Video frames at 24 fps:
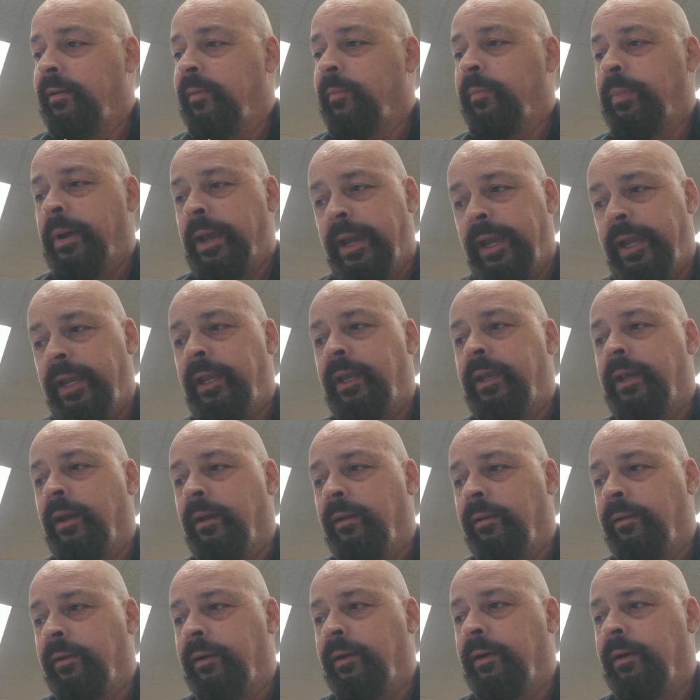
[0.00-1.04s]

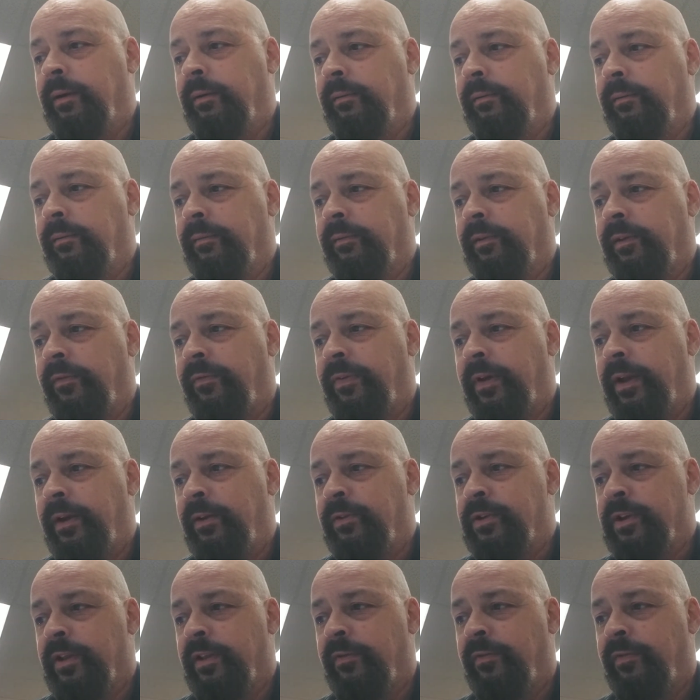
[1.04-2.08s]
Painkiller
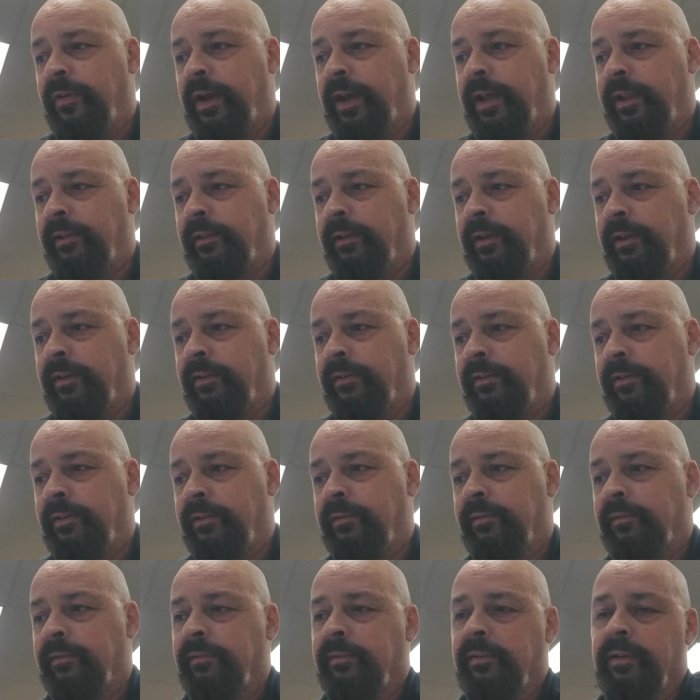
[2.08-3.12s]
Defenders of the Faith list.